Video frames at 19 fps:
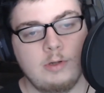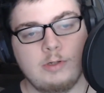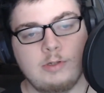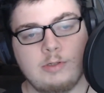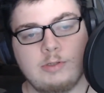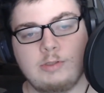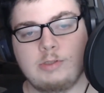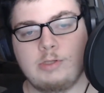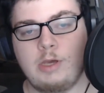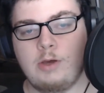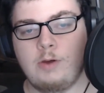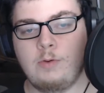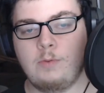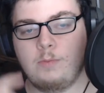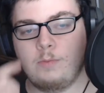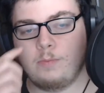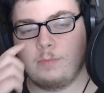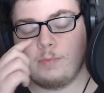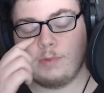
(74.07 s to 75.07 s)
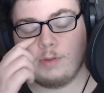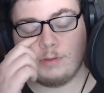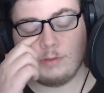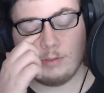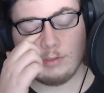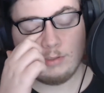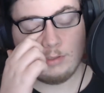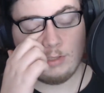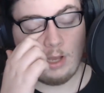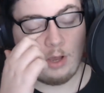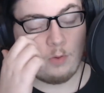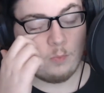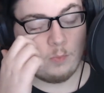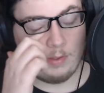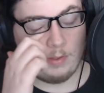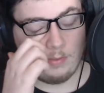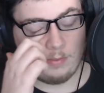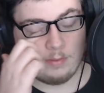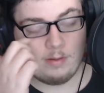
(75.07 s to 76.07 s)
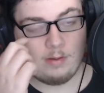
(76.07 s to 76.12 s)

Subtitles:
So to start with,